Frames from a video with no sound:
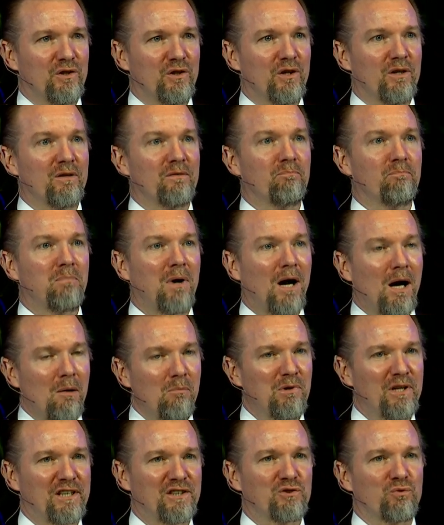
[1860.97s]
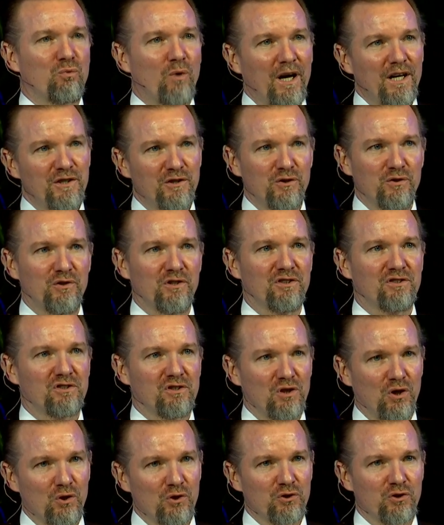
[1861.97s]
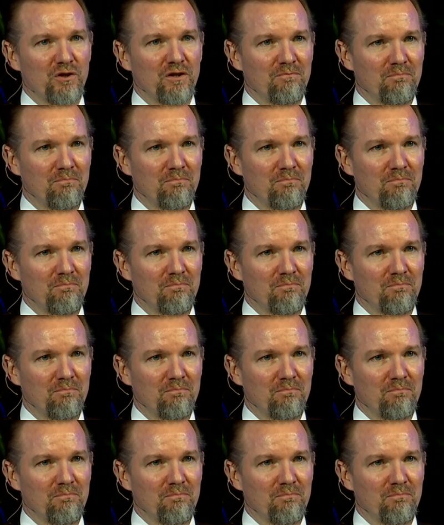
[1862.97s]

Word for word: the public's right to disclosure